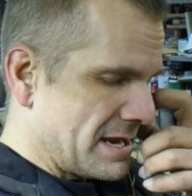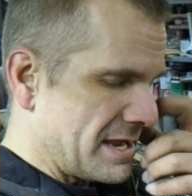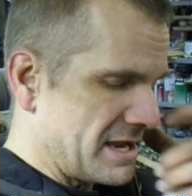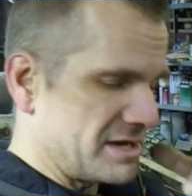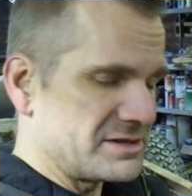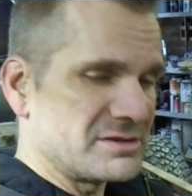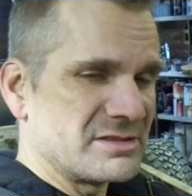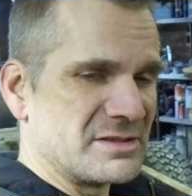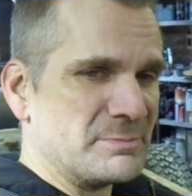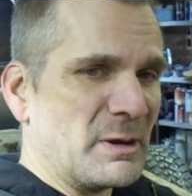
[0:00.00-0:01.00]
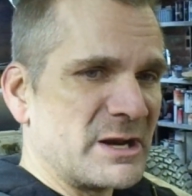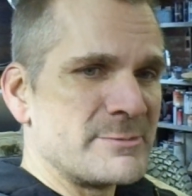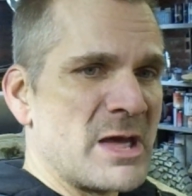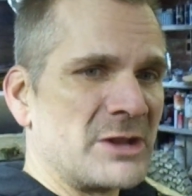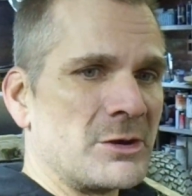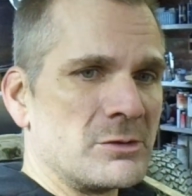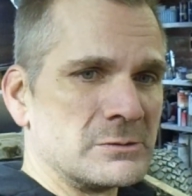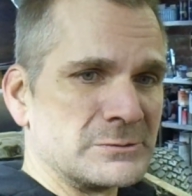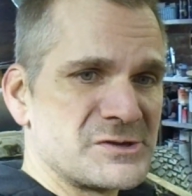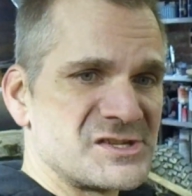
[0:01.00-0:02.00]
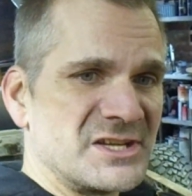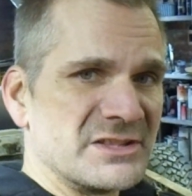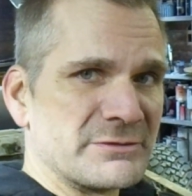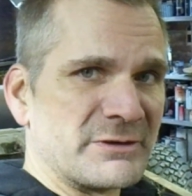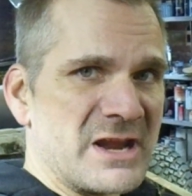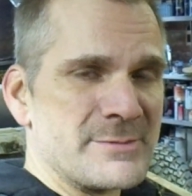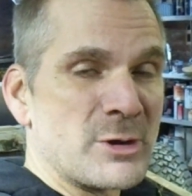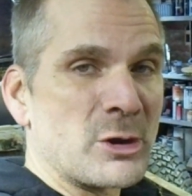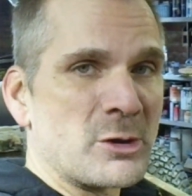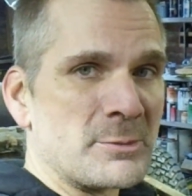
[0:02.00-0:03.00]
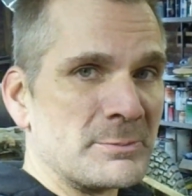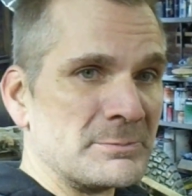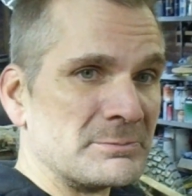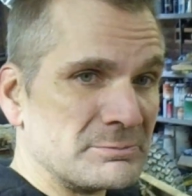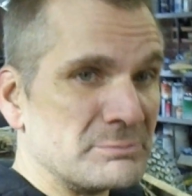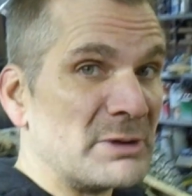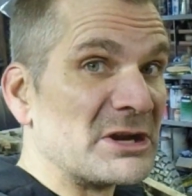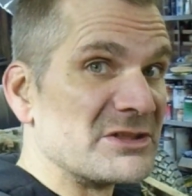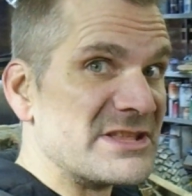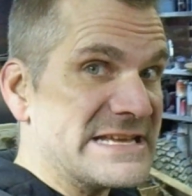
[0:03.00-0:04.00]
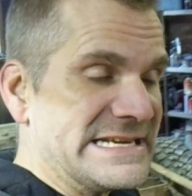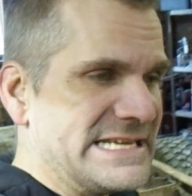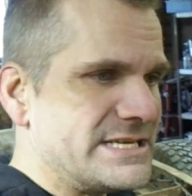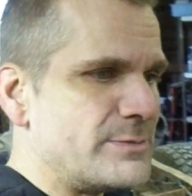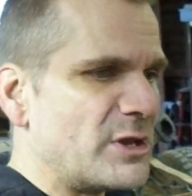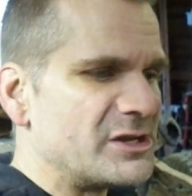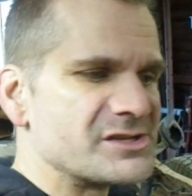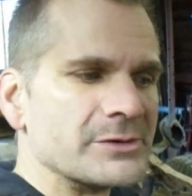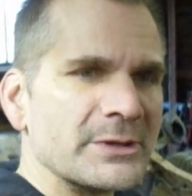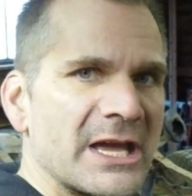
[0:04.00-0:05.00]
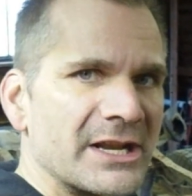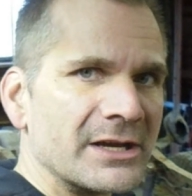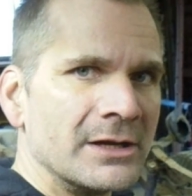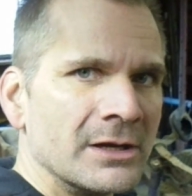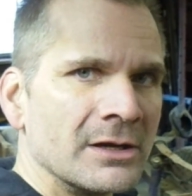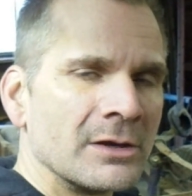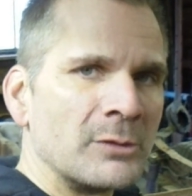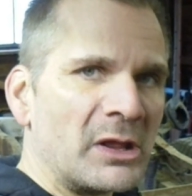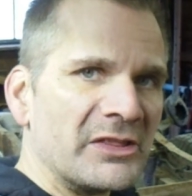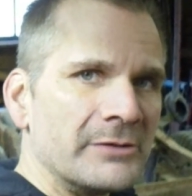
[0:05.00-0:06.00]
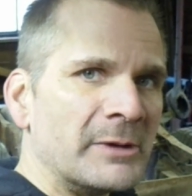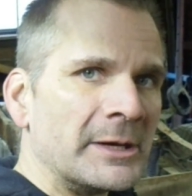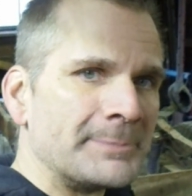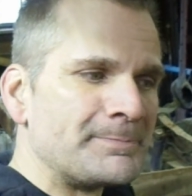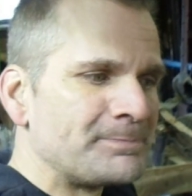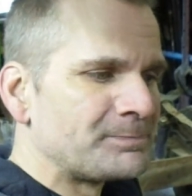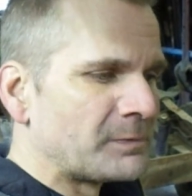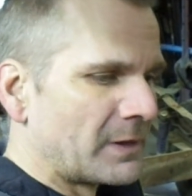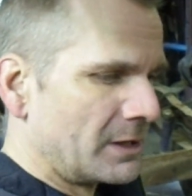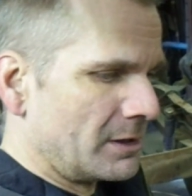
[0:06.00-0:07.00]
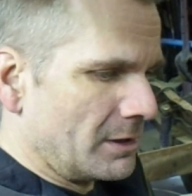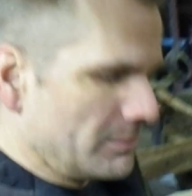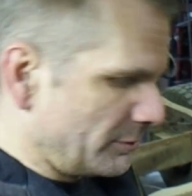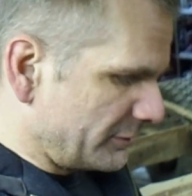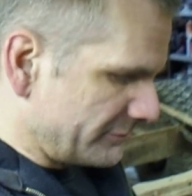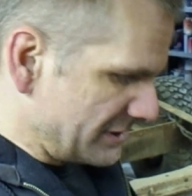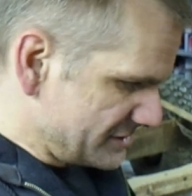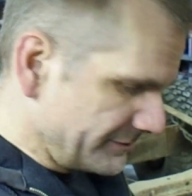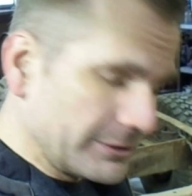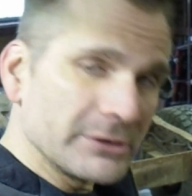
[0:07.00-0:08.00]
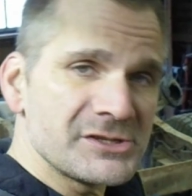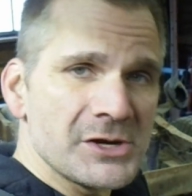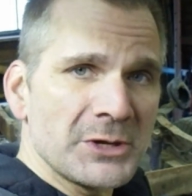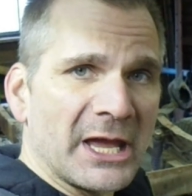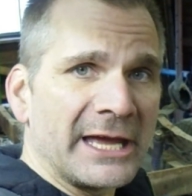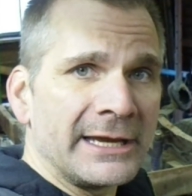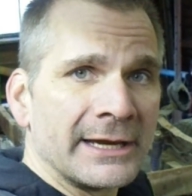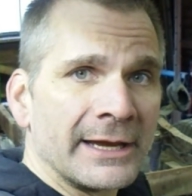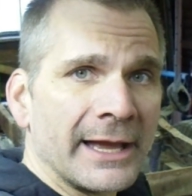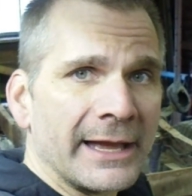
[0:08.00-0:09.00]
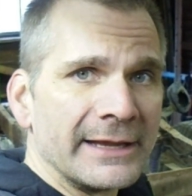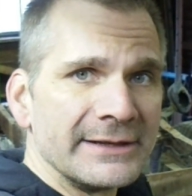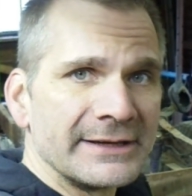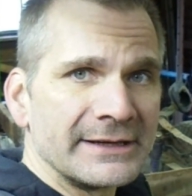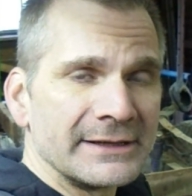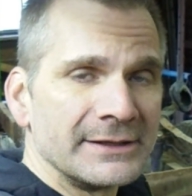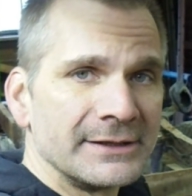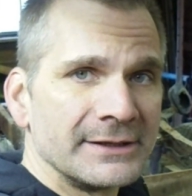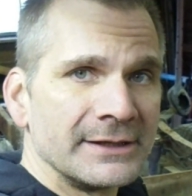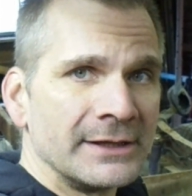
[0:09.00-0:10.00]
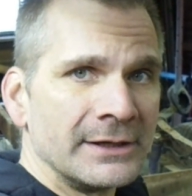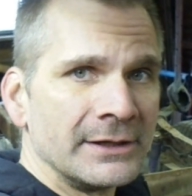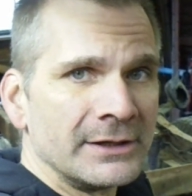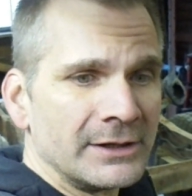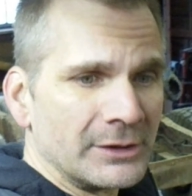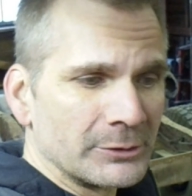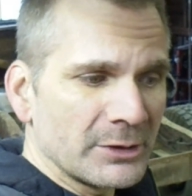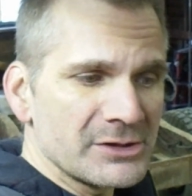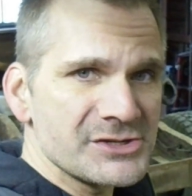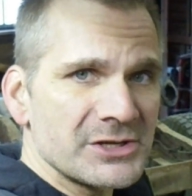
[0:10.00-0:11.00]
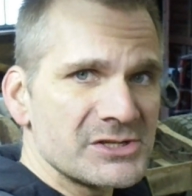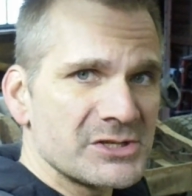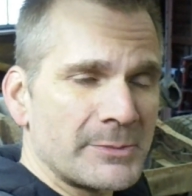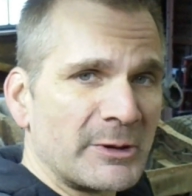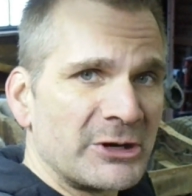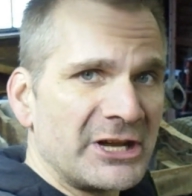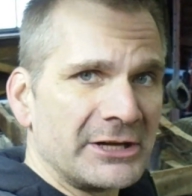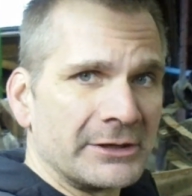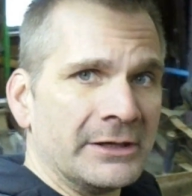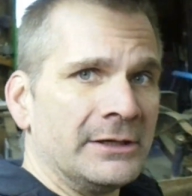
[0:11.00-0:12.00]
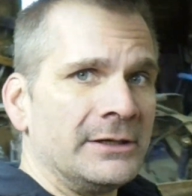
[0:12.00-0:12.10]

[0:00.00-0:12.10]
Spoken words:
and the body mount holes in the frame are bigger than they need to be, so we got to weld them up. But the rest of it looks okay, and we're going to start stripping her down.